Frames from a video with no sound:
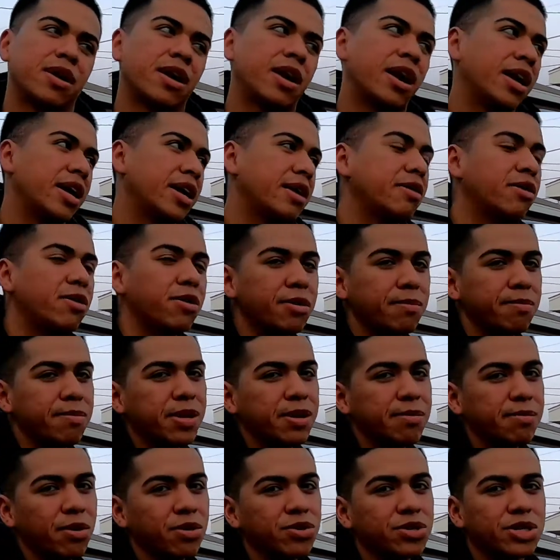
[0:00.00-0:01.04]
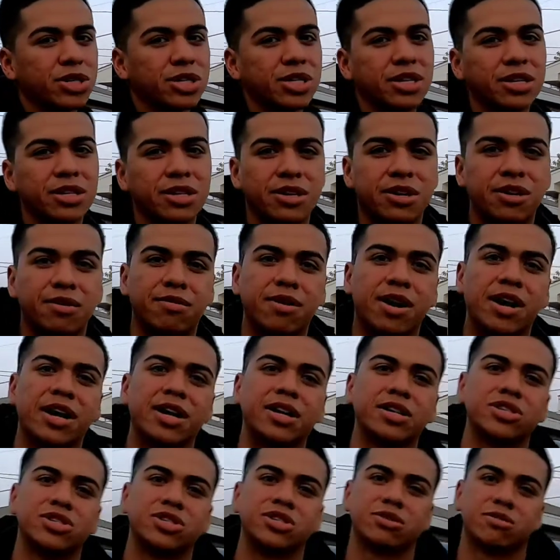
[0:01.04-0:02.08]
I am going to be mostly in the
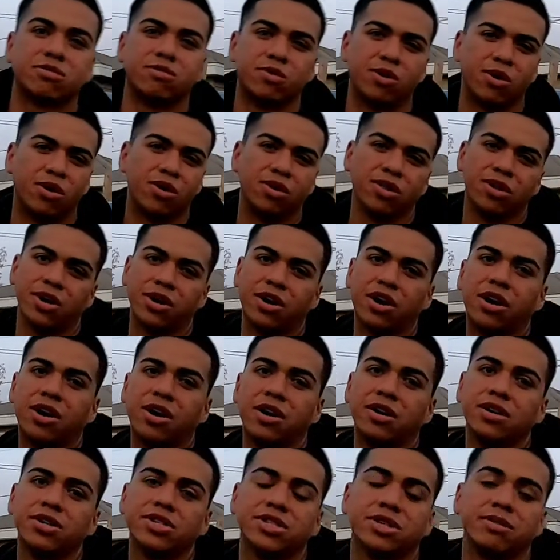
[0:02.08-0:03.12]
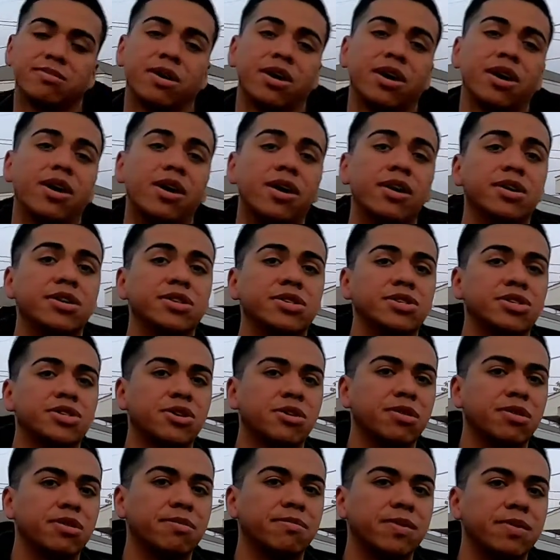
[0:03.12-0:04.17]
garage where all the cars and my art is
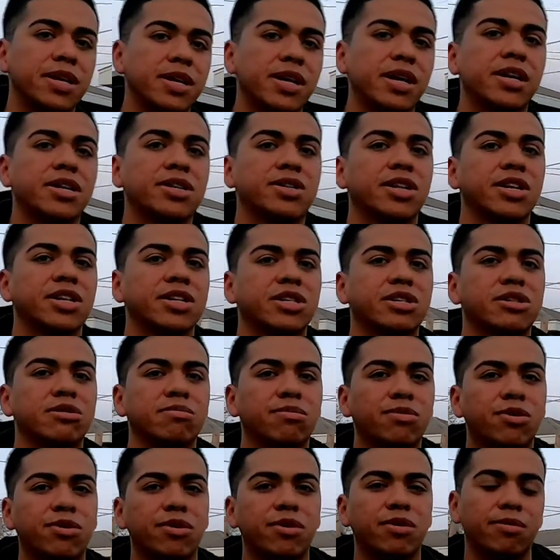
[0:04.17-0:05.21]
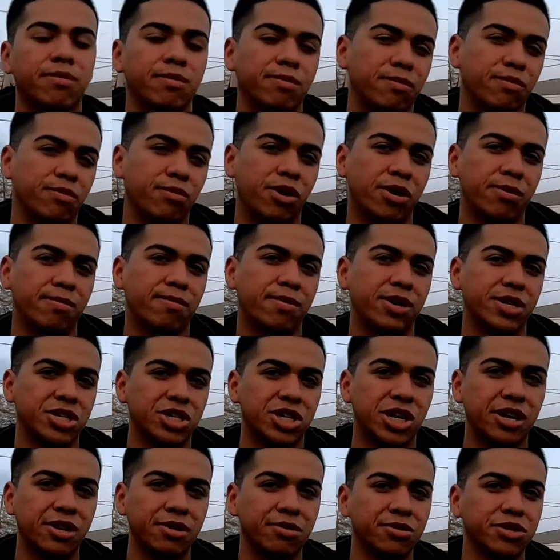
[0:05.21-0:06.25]
going to be at. That's more what my
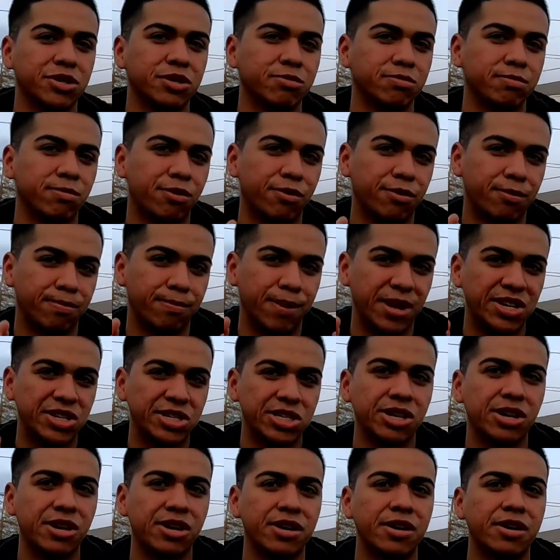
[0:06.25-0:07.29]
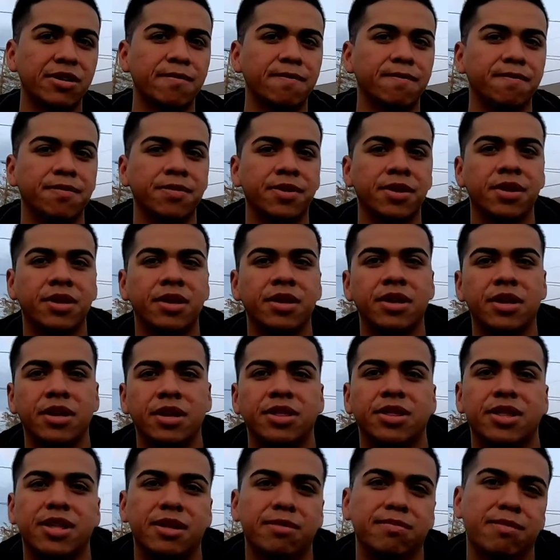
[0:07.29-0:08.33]
channel is more based on
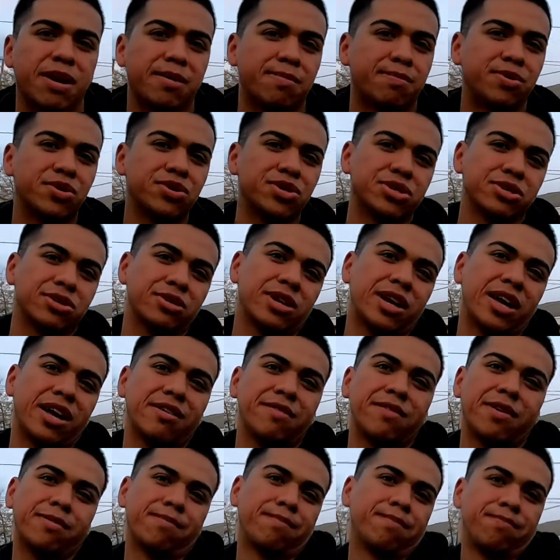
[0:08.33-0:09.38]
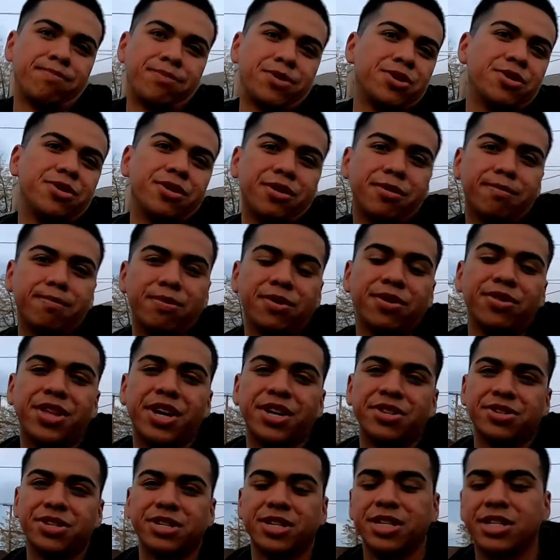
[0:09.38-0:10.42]
than my personal life. I, you know, I put
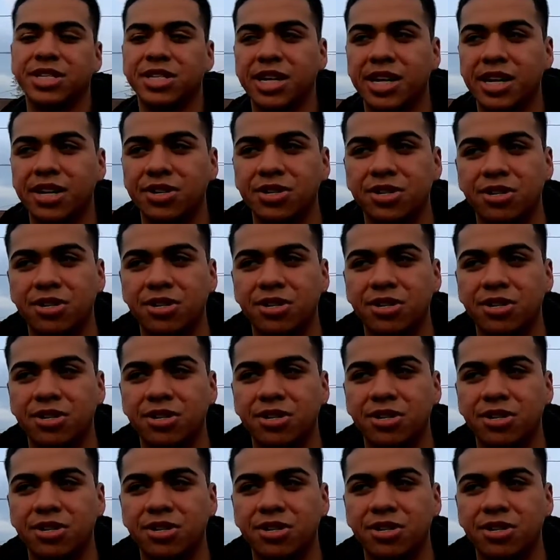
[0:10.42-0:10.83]
that to the side.